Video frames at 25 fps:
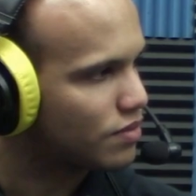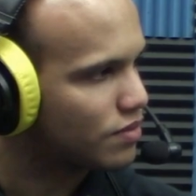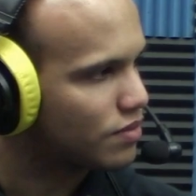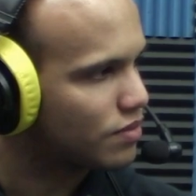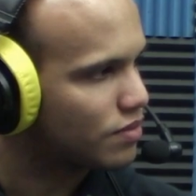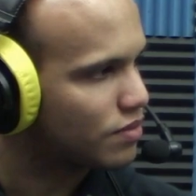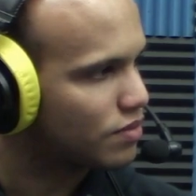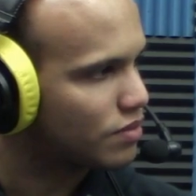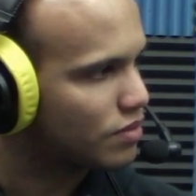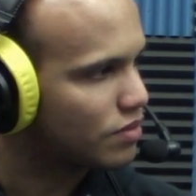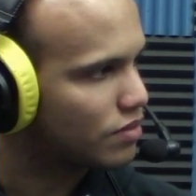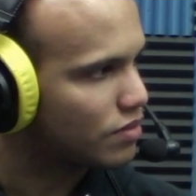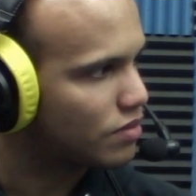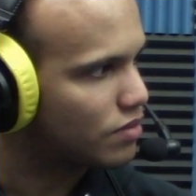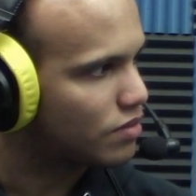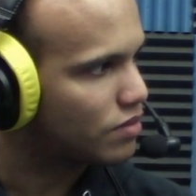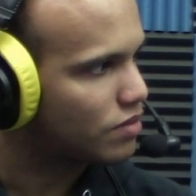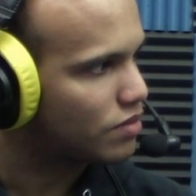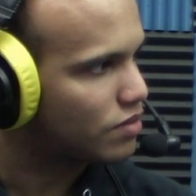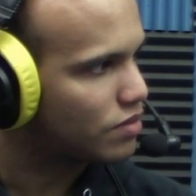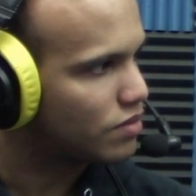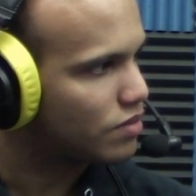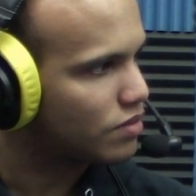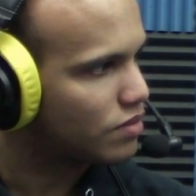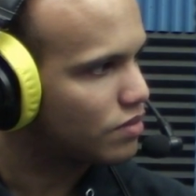
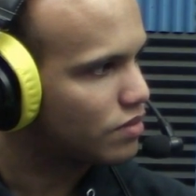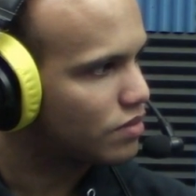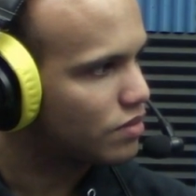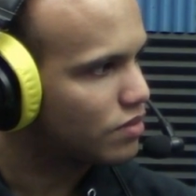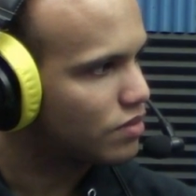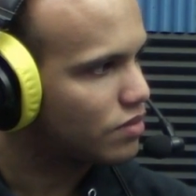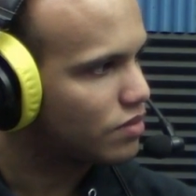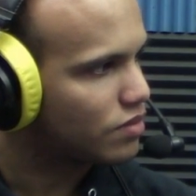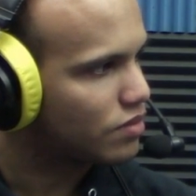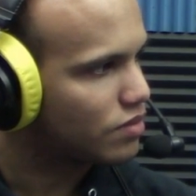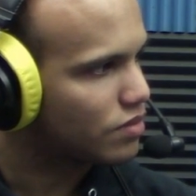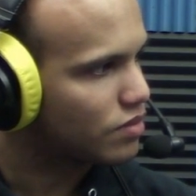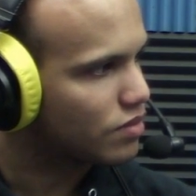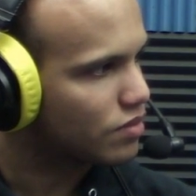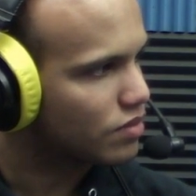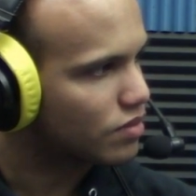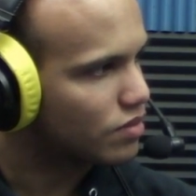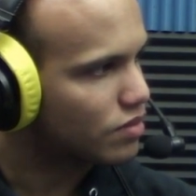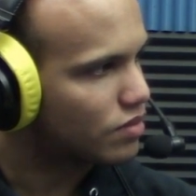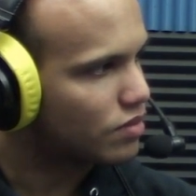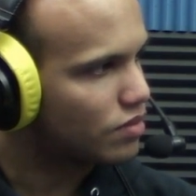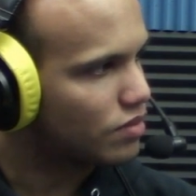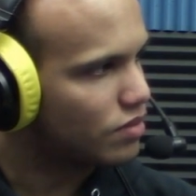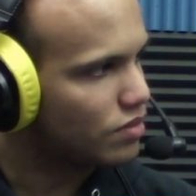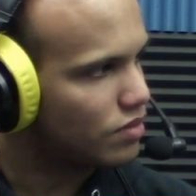
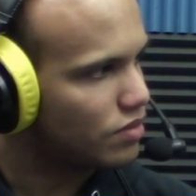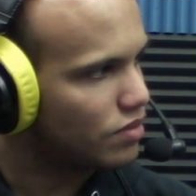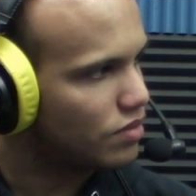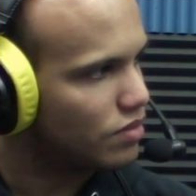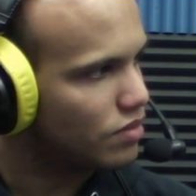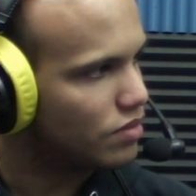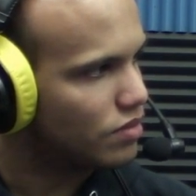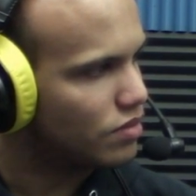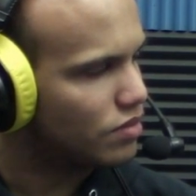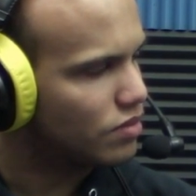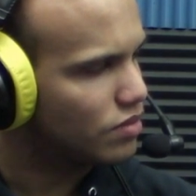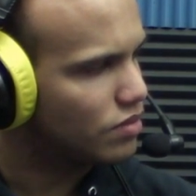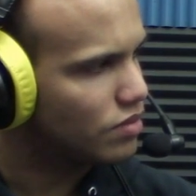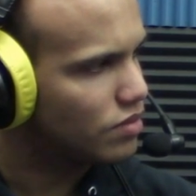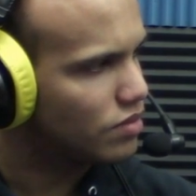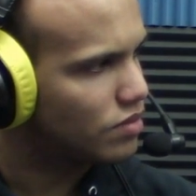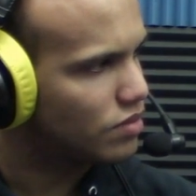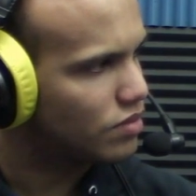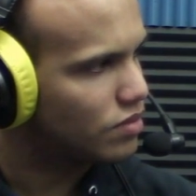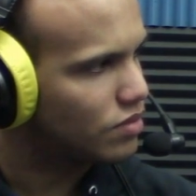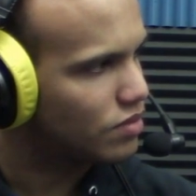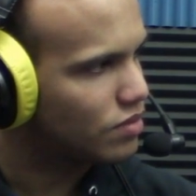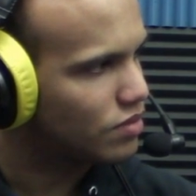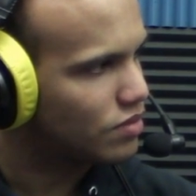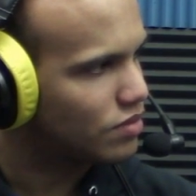
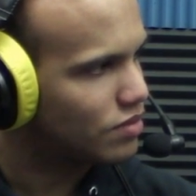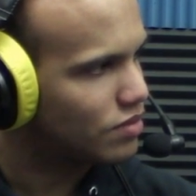This person isn't speaking.